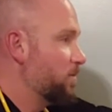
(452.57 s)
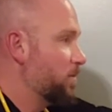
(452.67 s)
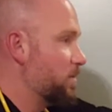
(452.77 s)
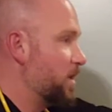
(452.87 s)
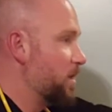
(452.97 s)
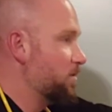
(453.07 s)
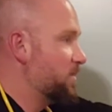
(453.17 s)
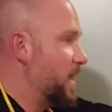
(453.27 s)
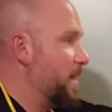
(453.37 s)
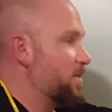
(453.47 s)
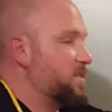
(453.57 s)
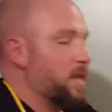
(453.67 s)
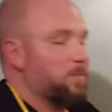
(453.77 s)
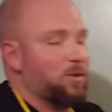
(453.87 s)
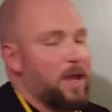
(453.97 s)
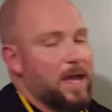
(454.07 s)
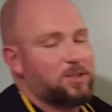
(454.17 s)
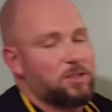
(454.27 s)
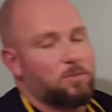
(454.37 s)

From the other side, the same reaction.